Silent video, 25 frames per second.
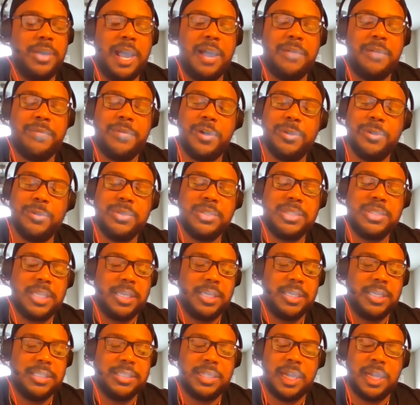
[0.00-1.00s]
have all those
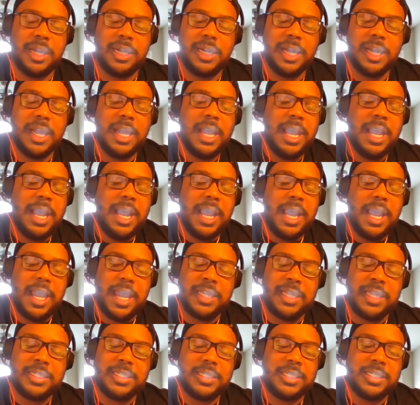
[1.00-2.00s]
things. Like,
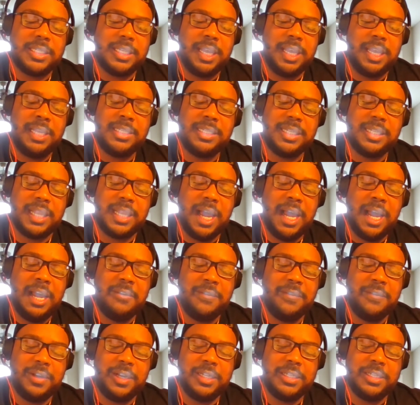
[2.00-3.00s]
it's
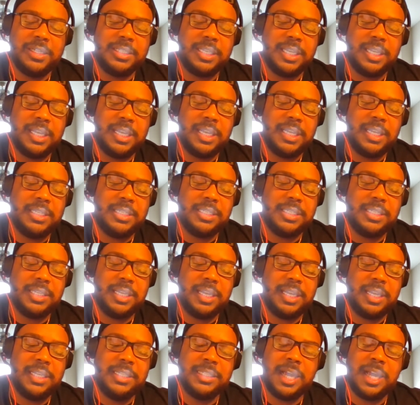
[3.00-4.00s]
life, and
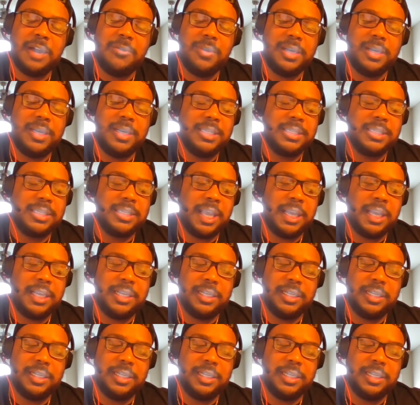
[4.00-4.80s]
it's how it is. Like,